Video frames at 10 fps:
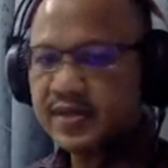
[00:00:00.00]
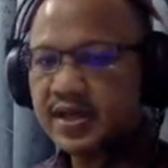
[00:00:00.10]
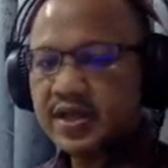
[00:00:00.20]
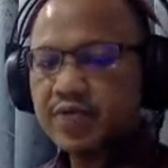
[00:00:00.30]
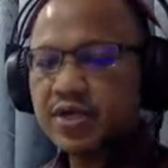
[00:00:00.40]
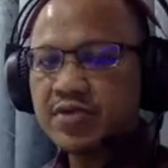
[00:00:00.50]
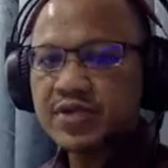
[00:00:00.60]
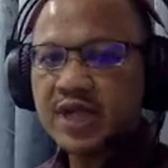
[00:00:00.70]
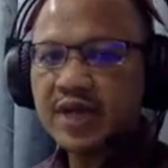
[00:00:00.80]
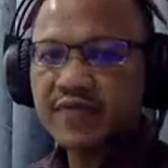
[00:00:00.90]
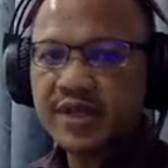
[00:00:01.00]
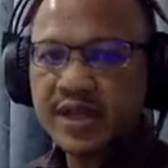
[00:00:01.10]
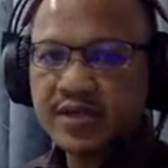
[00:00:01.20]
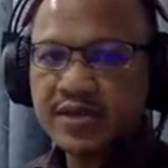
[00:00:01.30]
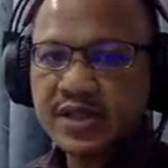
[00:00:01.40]
Okay, you want to say every
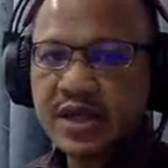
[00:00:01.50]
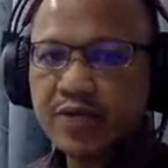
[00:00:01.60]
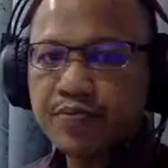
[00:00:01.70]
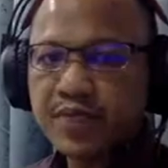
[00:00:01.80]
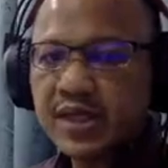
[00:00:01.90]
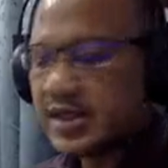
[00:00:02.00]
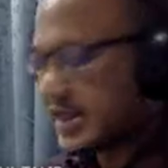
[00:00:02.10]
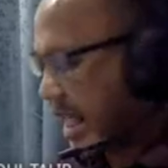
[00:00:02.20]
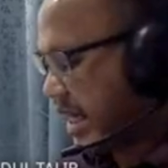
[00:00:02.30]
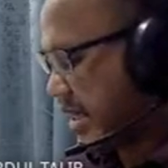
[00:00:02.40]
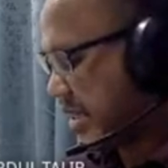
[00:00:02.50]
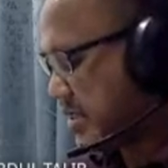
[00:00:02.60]
day, you say yaumiyan.